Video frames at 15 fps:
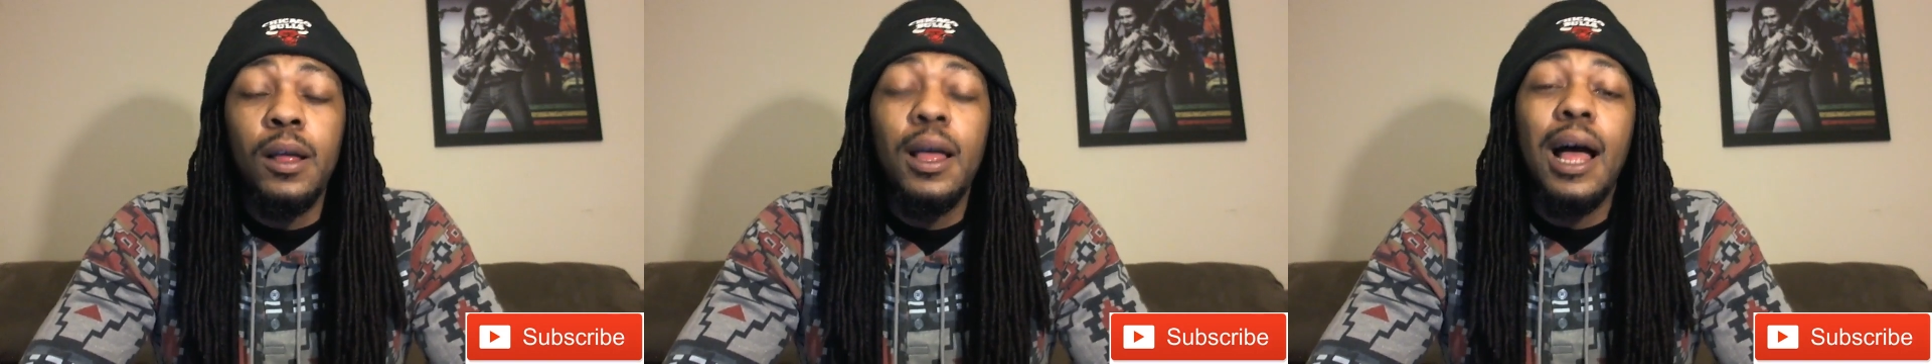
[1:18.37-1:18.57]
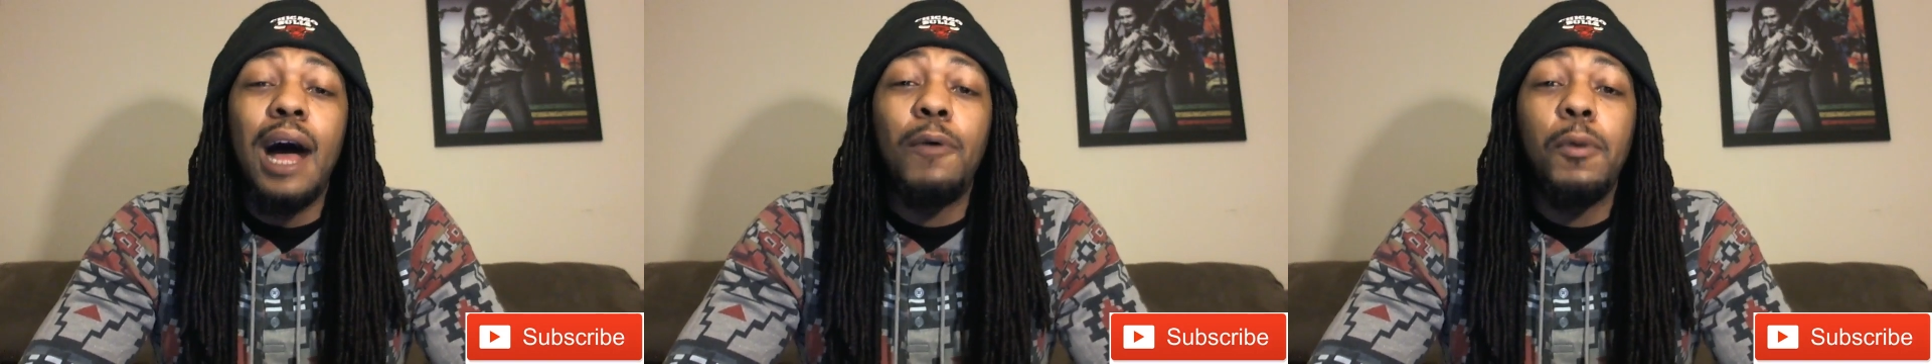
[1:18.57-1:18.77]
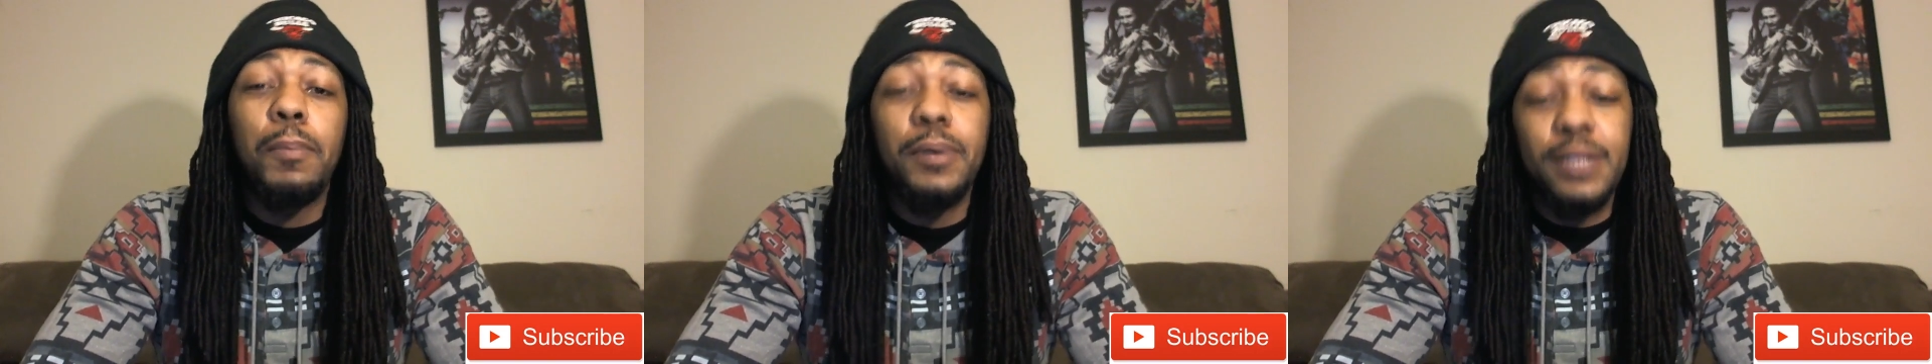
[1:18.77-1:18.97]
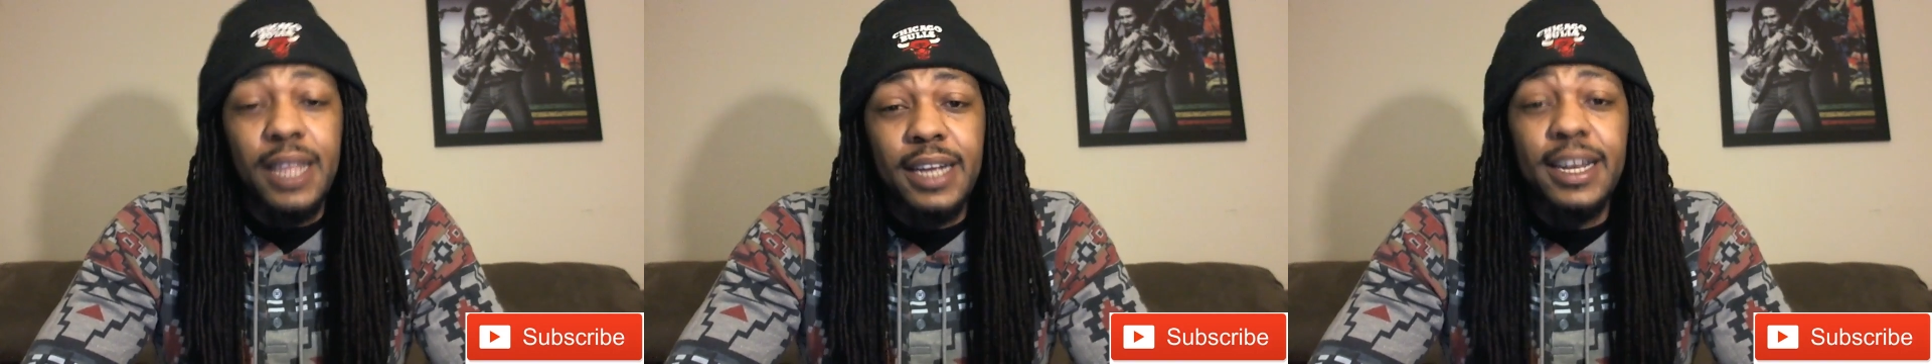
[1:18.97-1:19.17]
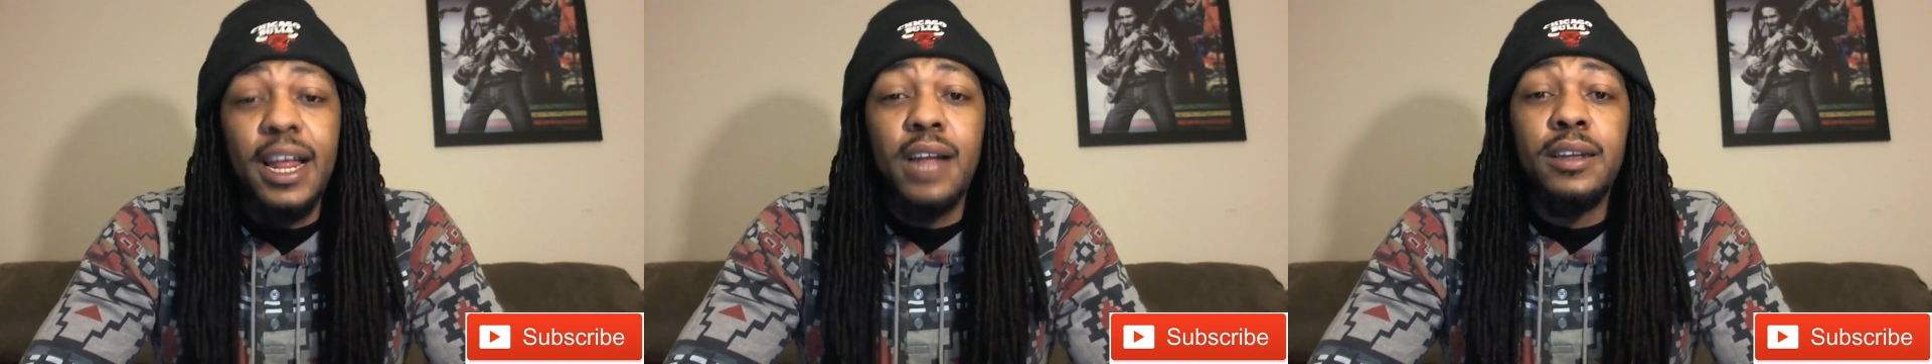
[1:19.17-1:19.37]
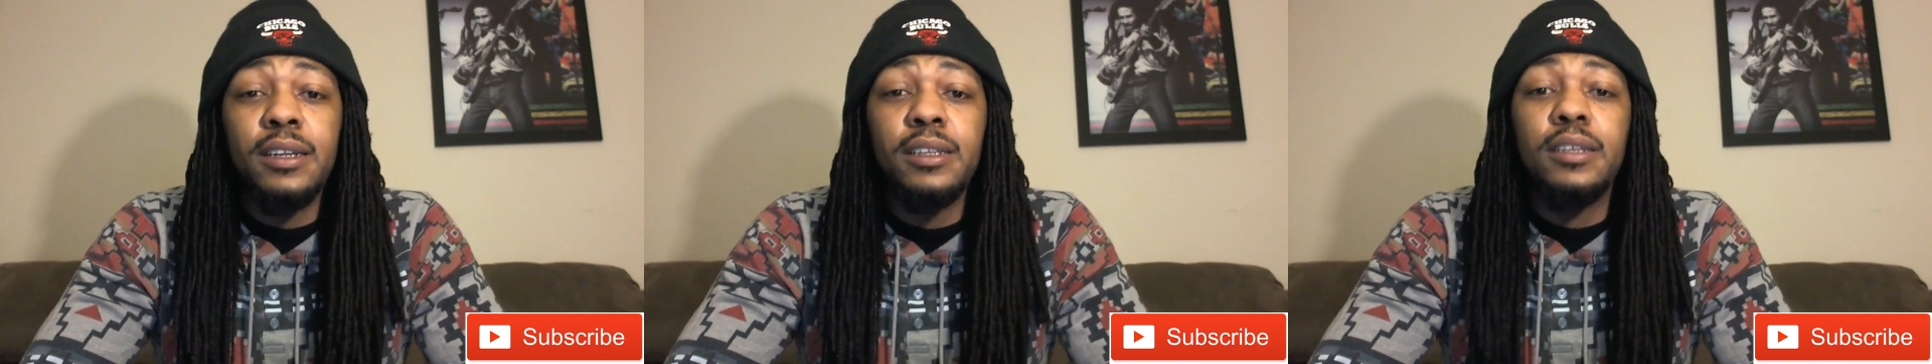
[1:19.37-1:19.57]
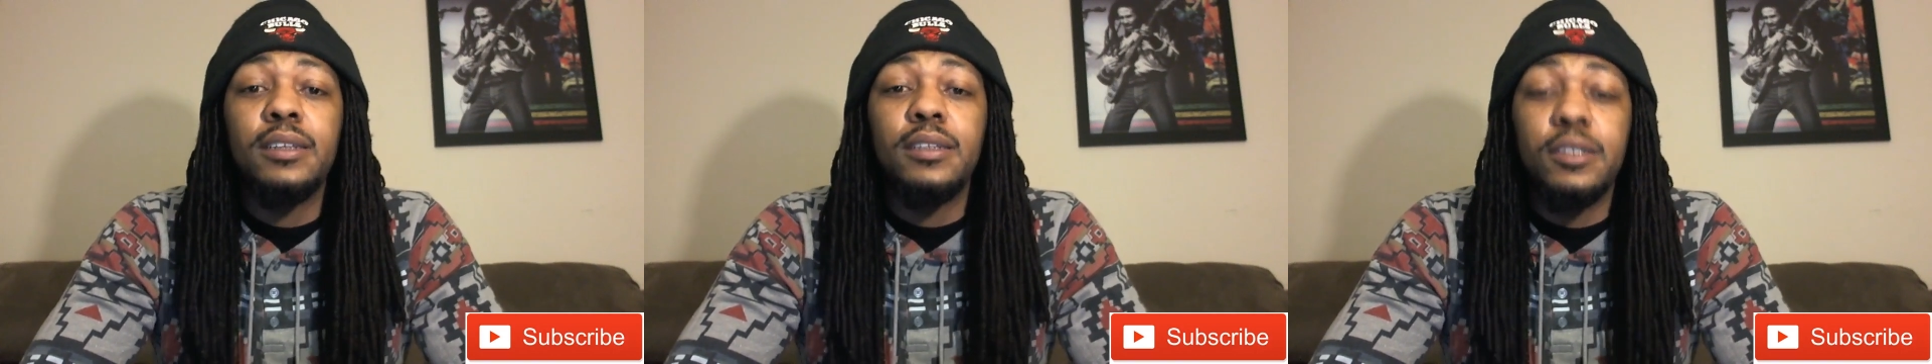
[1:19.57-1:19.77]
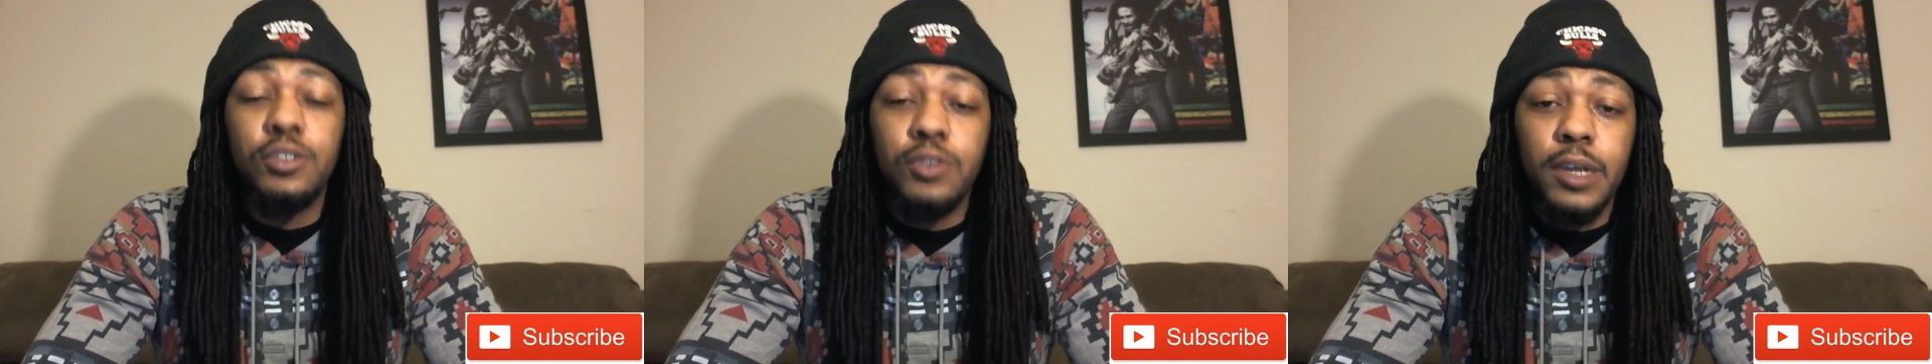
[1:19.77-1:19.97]
I will put that down in the
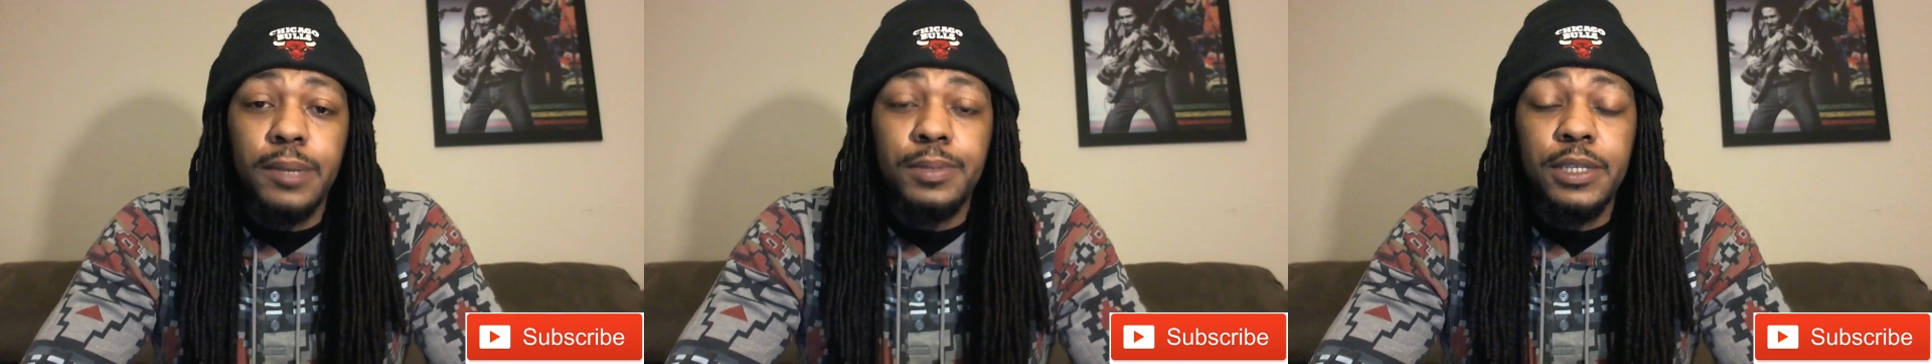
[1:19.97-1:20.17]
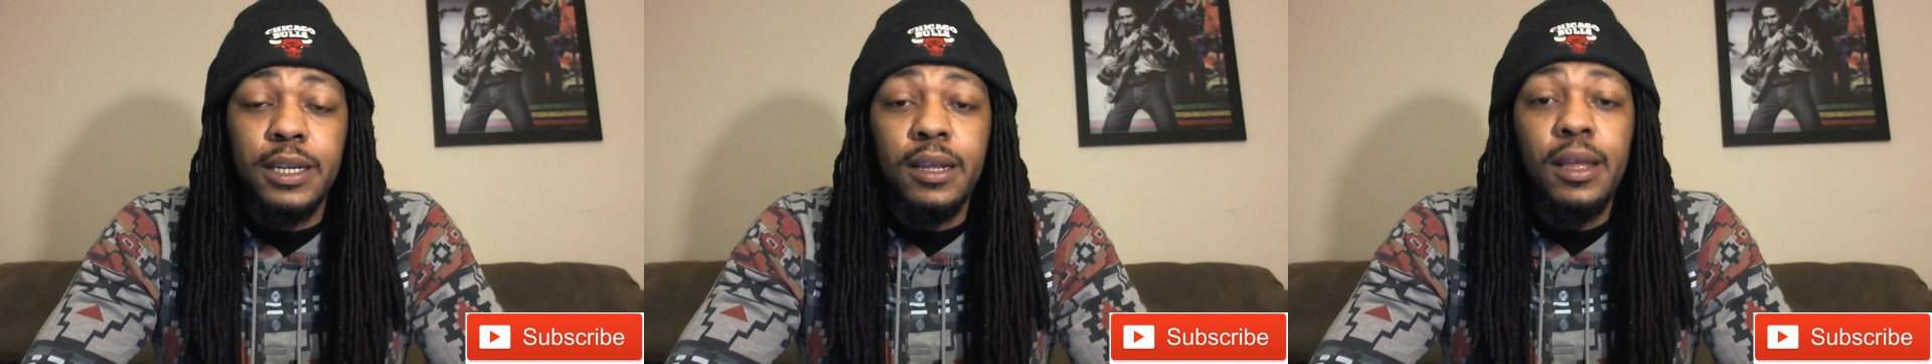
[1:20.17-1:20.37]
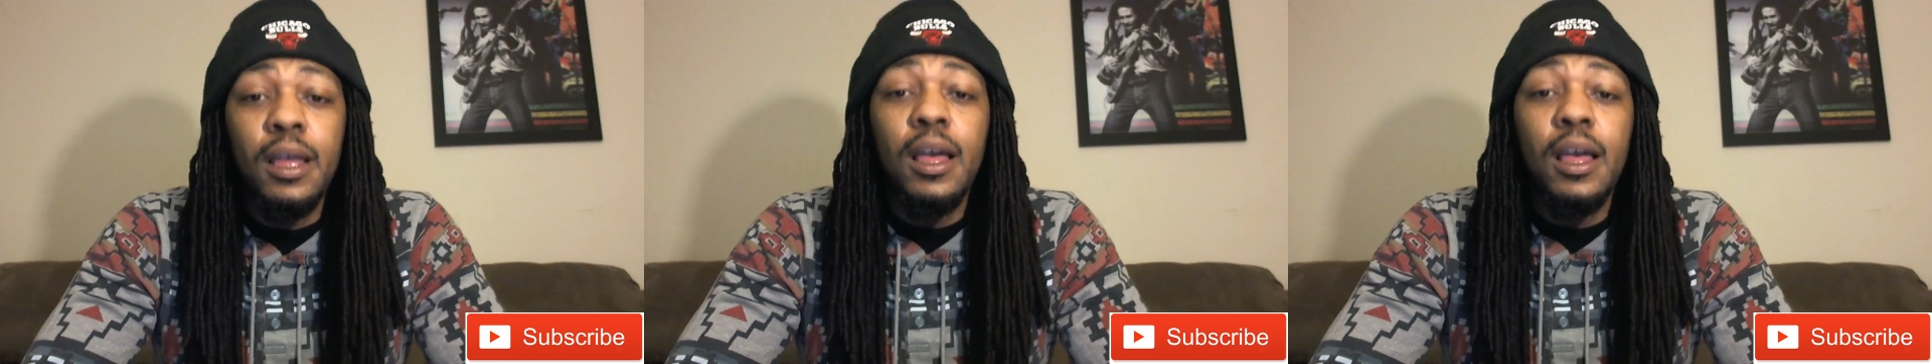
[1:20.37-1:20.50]
description.